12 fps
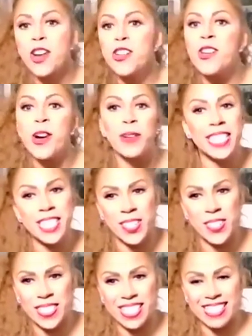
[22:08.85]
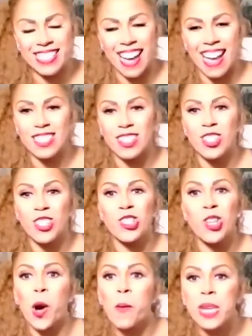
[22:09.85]
No excuses, guys. There's
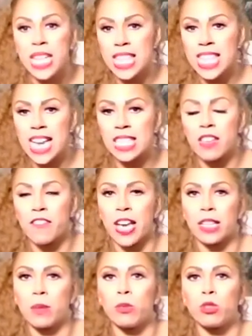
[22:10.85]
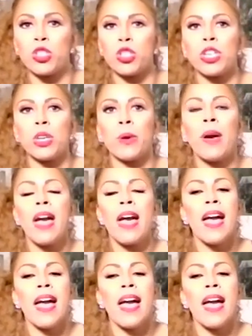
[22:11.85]
so many things available to you.